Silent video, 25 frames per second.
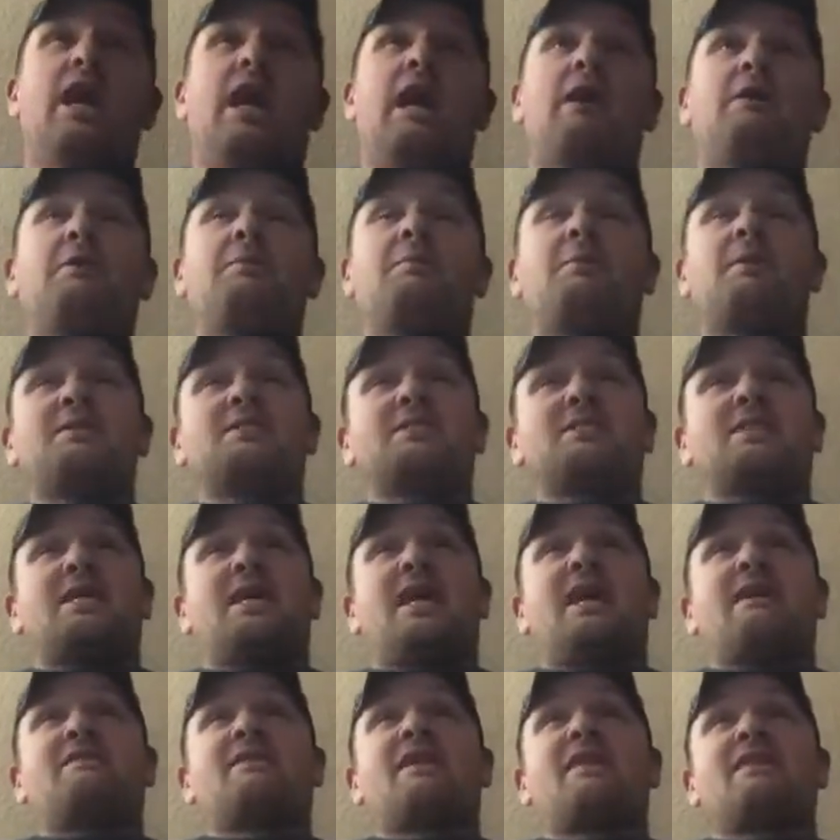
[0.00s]
Uh, we basically
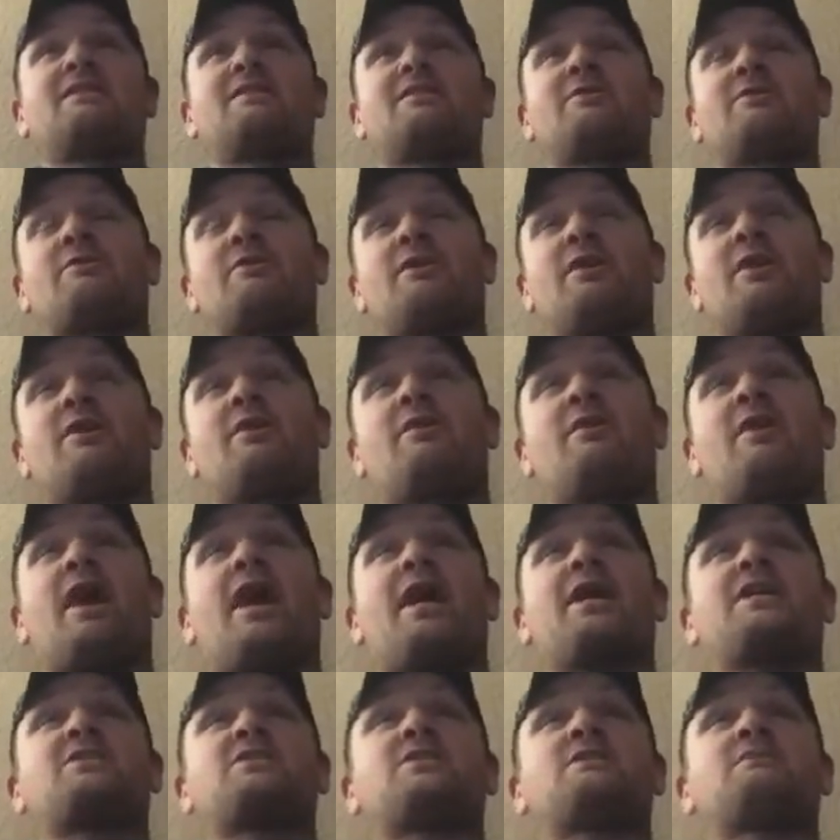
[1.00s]
had that little
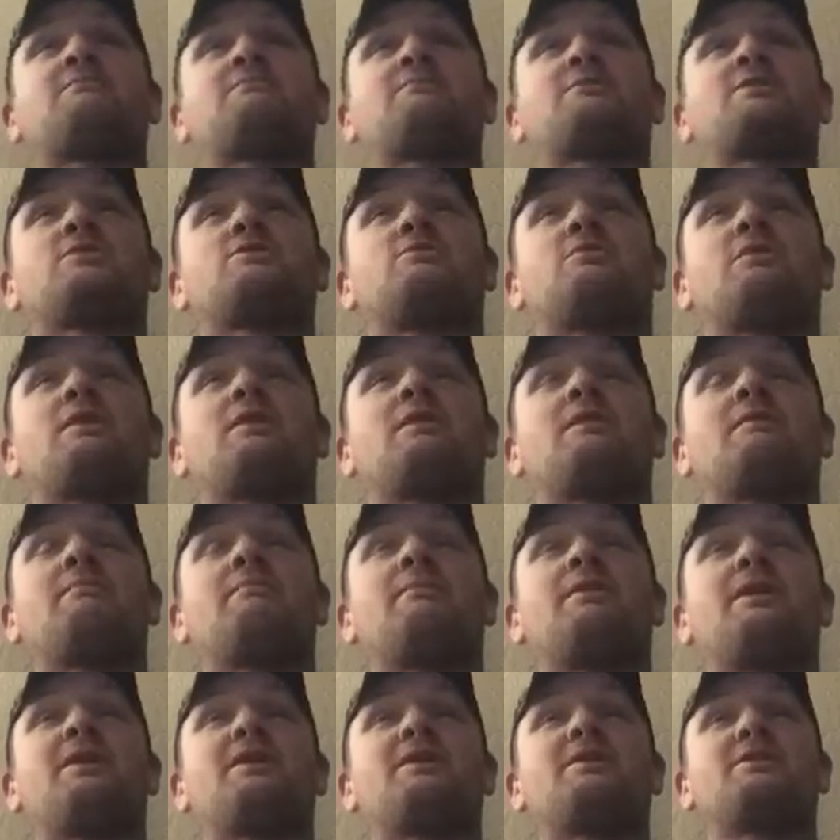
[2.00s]
interaction between The
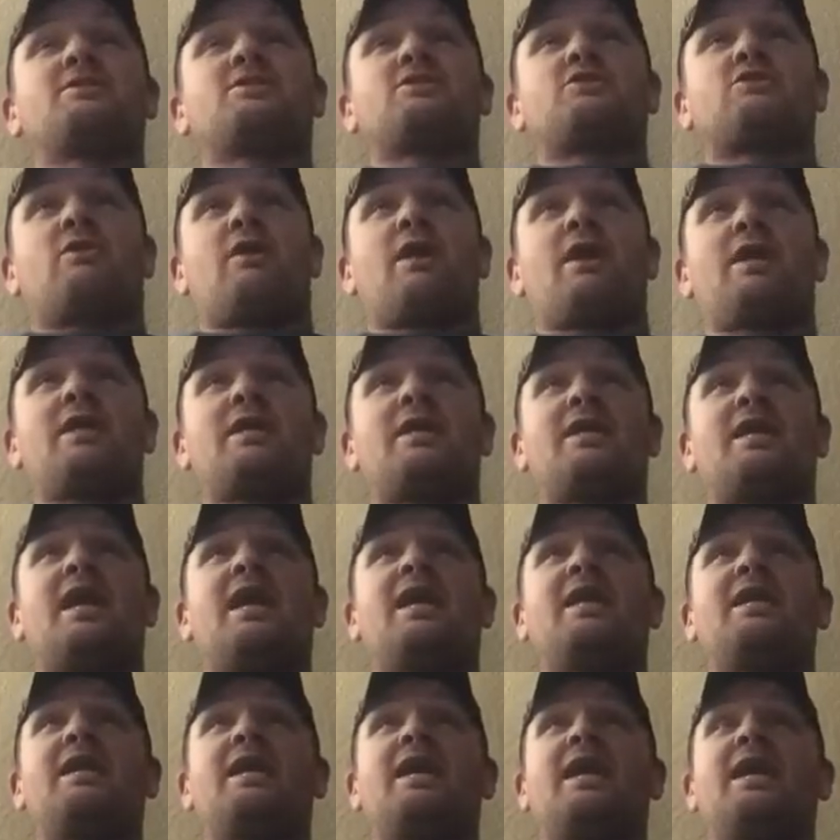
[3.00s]
Miz trying to
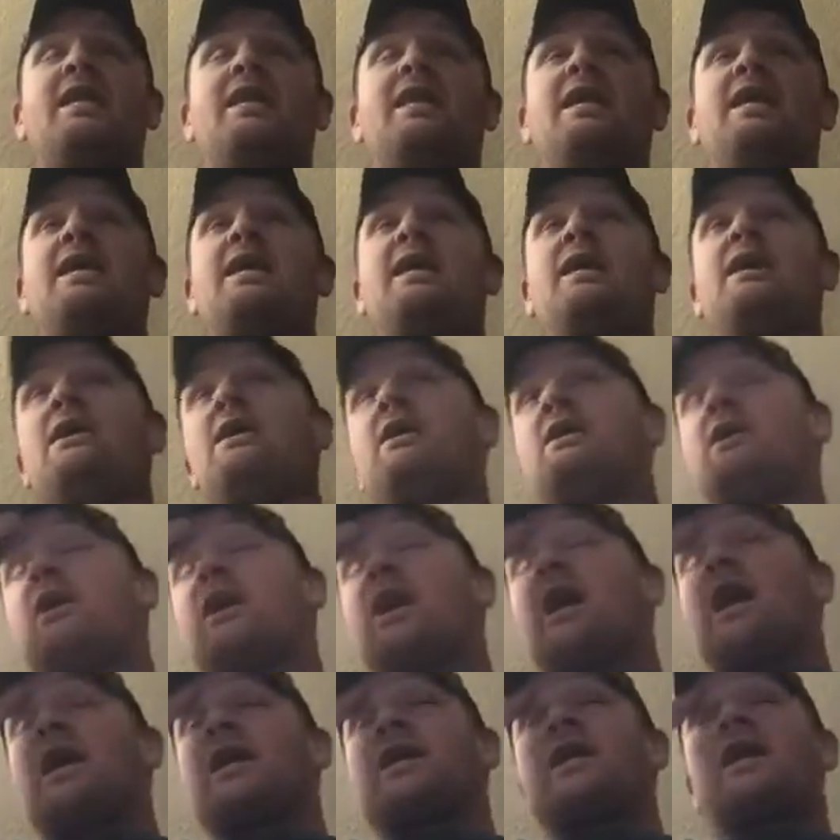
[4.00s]
gain any
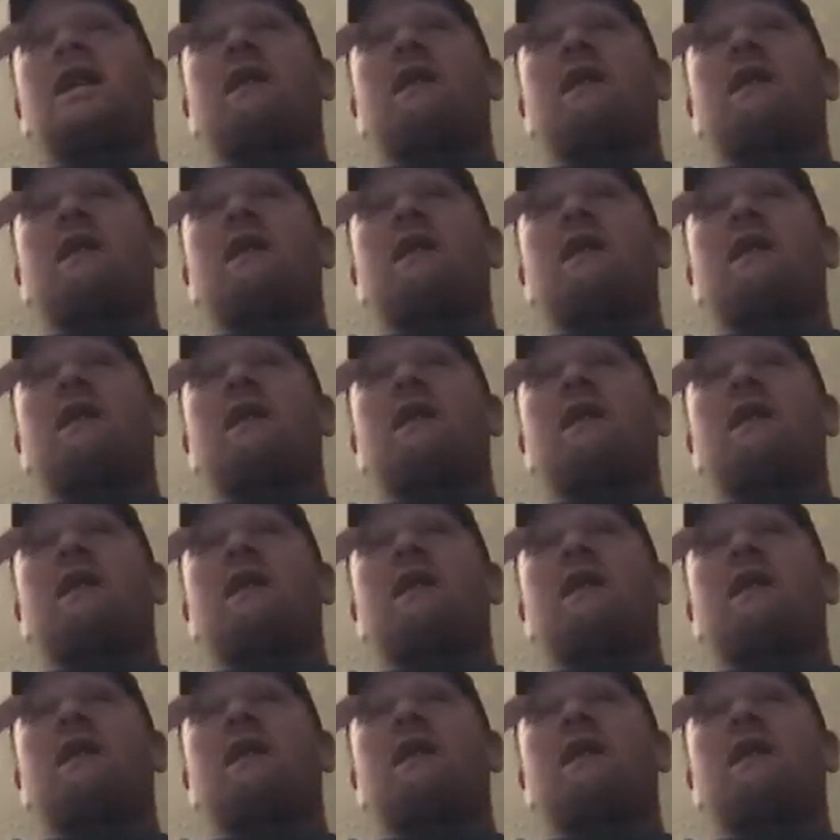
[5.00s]
uh,